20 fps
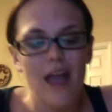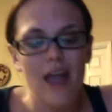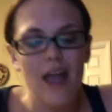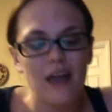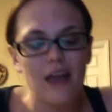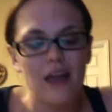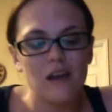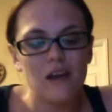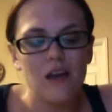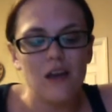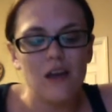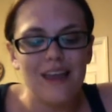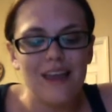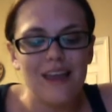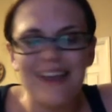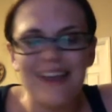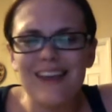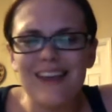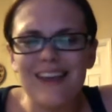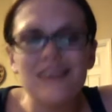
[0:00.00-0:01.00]
And
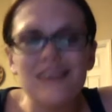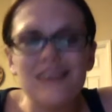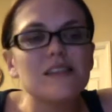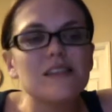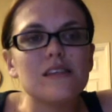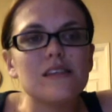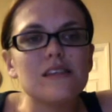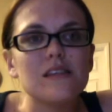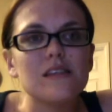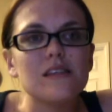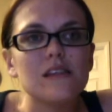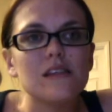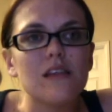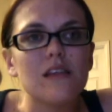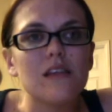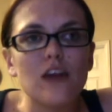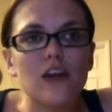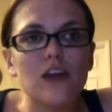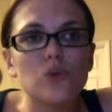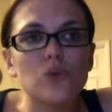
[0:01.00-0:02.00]
is
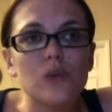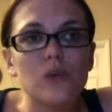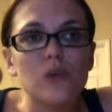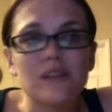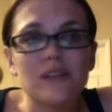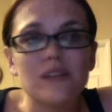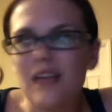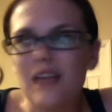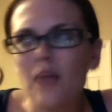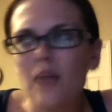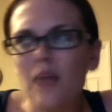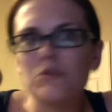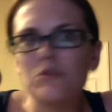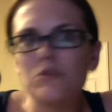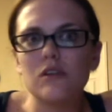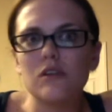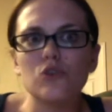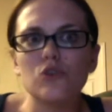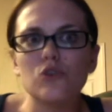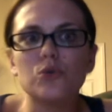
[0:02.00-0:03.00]
that true? Is Sam
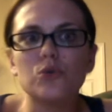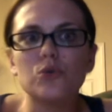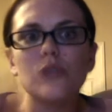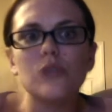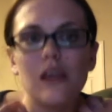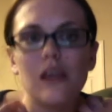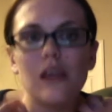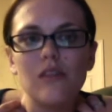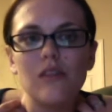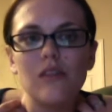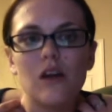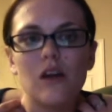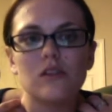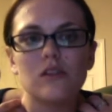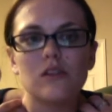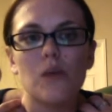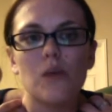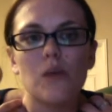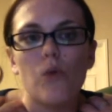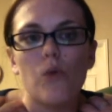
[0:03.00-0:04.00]
still truly in there
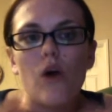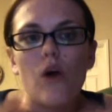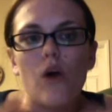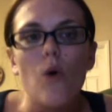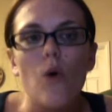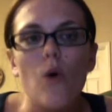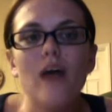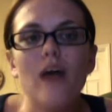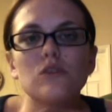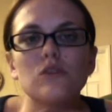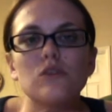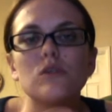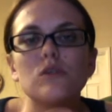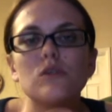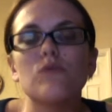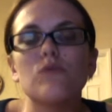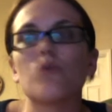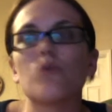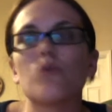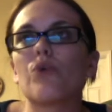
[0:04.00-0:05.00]
somewhere, or has
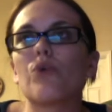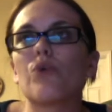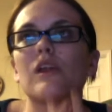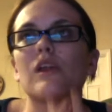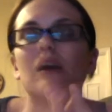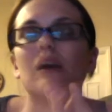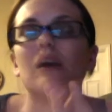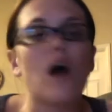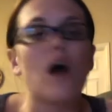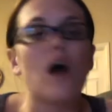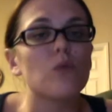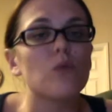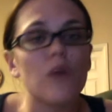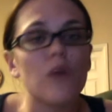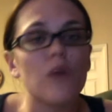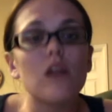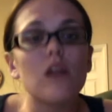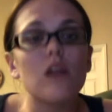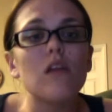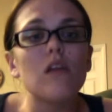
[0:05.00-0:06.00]
Lucifer really gotten
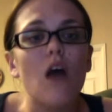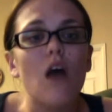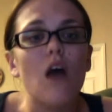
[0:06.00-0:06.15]
rid